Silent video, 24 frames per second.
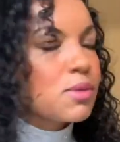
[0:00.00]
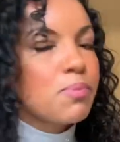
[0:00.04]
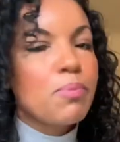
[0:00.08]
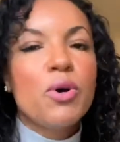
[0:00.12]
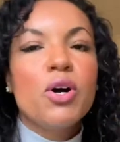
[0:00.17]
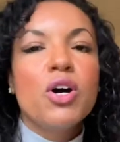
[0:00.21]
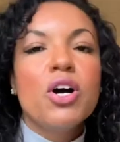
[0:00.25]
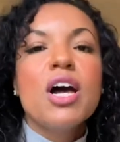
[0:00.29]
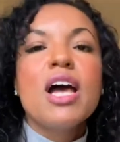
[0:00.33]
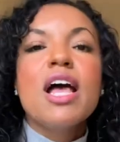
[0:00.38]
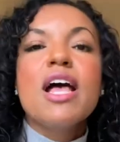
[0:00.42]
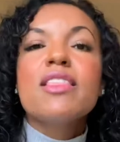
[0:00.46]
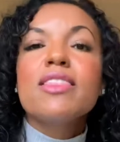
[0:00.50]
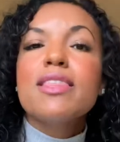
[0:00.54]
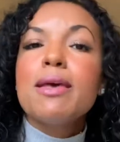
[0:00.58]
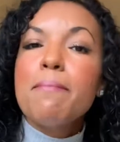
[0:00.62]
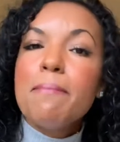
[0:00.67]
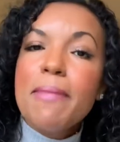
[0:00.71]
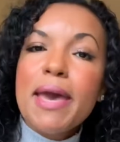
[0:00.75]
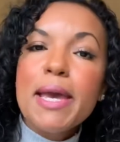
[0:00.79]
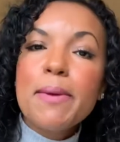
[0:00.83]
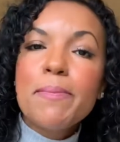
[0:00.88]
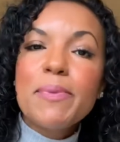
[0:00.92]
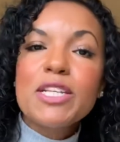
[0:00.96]
but there
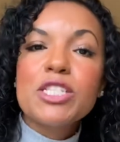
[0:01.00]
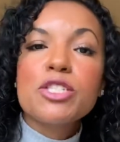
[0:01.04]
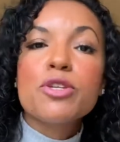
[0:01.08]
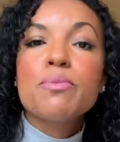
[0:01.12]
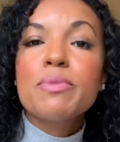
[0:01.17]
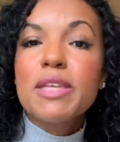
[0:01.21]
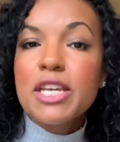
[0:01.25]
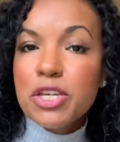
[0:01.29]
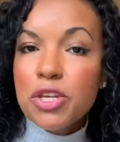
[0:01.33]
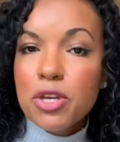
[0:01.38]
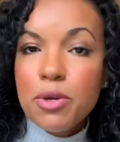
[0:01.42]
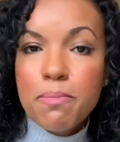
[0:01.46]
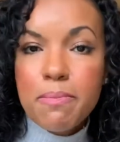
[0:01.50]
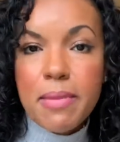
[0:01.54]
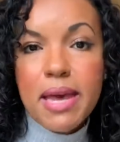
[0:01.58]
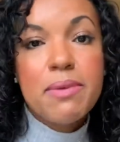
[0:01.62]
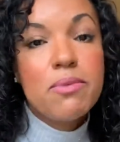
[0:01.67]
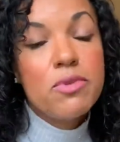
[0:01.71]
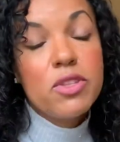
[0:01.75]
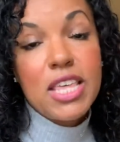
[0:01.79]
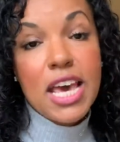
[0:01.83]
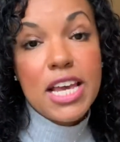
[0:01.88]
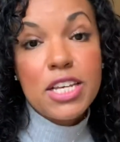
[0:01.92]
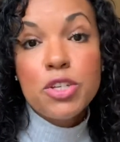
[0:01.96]
may be some that
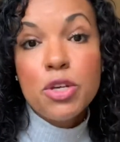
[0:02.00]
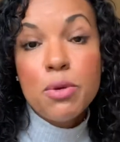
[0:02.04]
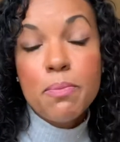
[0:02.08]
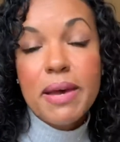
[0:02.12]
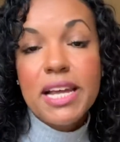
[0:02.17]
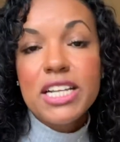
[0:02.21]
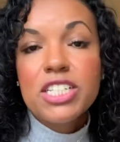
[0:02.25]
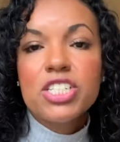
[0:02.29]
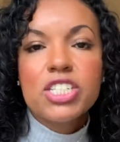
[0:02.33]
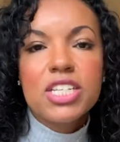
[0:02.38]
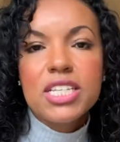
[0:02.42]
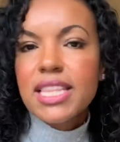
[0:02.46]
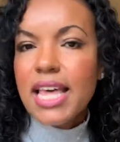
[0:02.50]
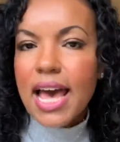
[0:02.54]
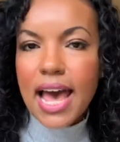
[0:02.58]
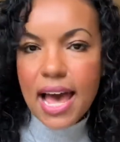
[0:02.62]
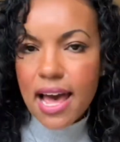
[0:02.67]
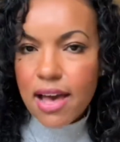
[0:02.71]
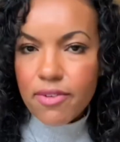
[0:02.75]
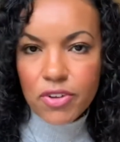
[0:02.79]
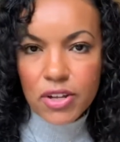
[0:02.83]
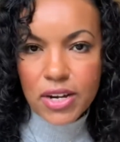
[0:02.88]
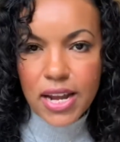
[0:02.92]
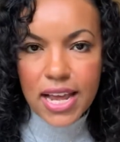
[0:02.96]
you mentioned that I
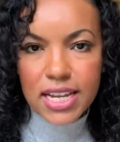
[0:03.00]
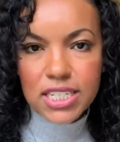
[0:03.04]
haven't